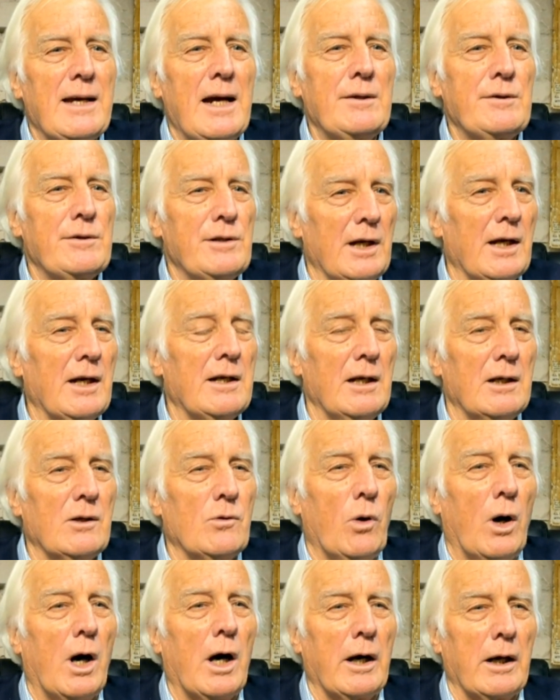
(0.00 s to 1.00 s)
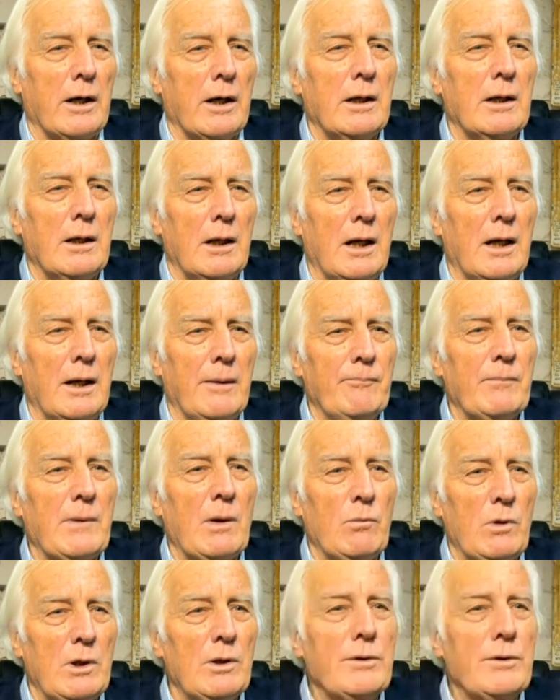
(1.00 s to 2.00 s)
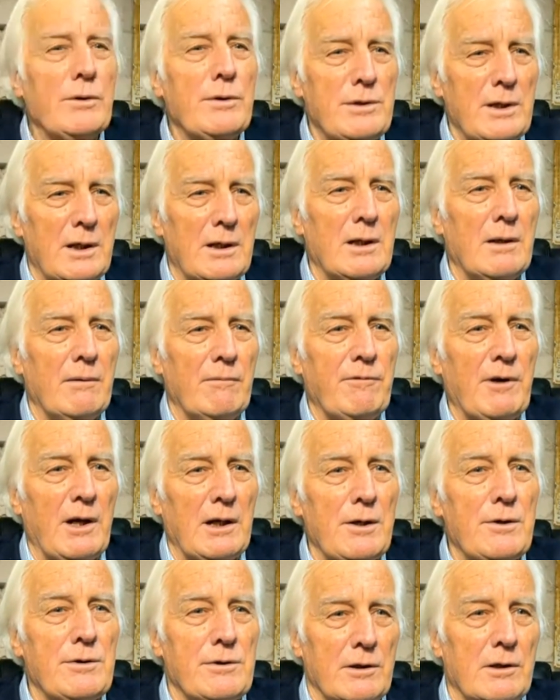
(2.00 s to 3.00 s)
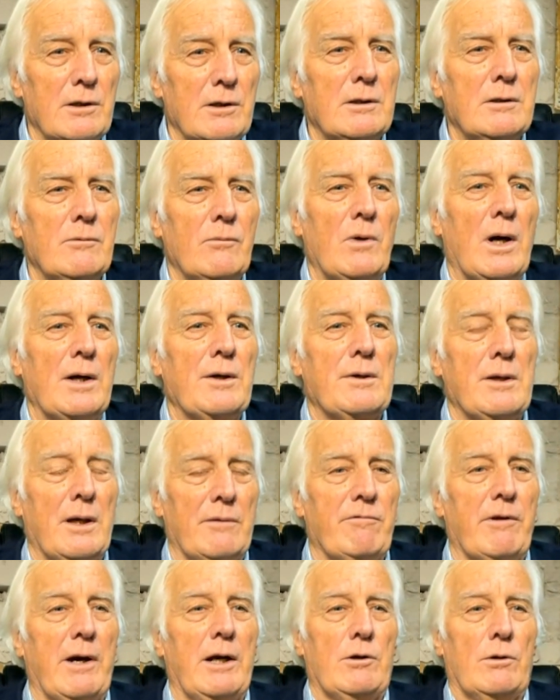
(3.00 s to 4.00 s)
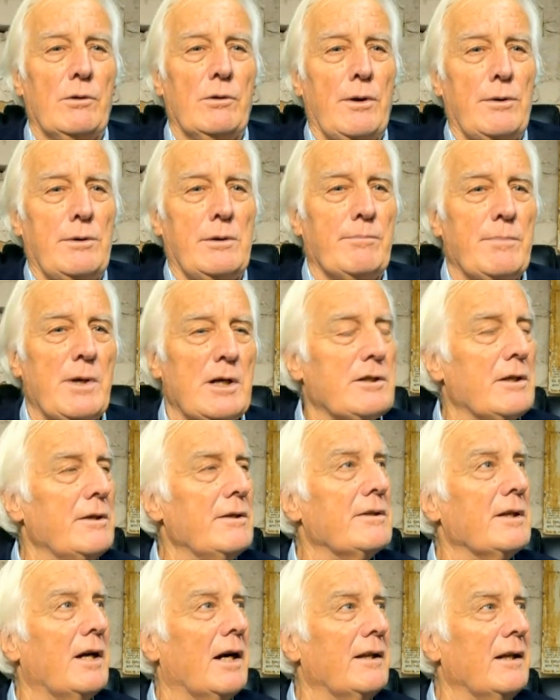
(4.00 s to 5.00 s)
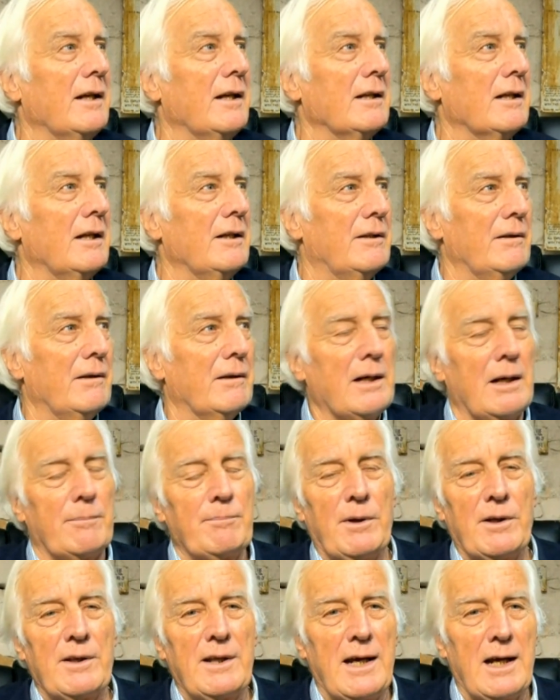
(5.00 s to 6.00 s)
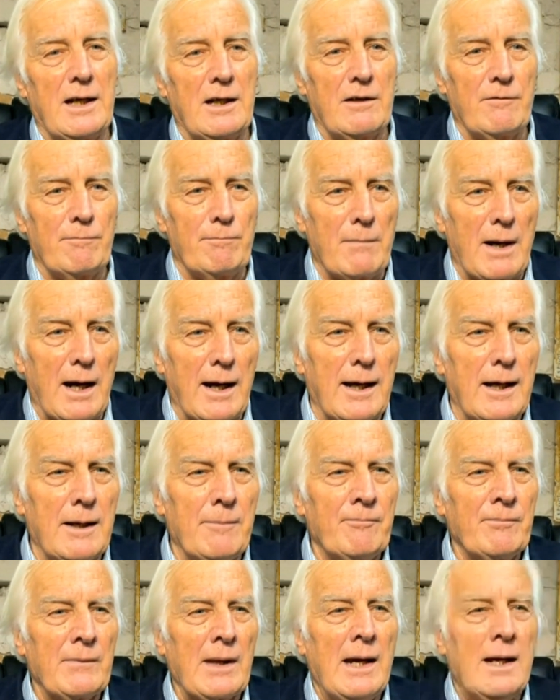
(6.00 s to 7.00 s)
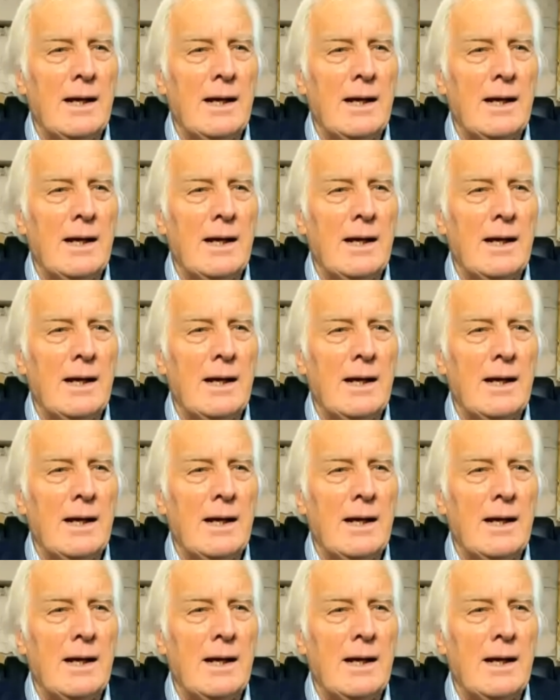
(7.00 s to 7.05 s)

And that Senate inquiry will sit fairly soon once they've read all the submissions. And I think they do that by the end of May.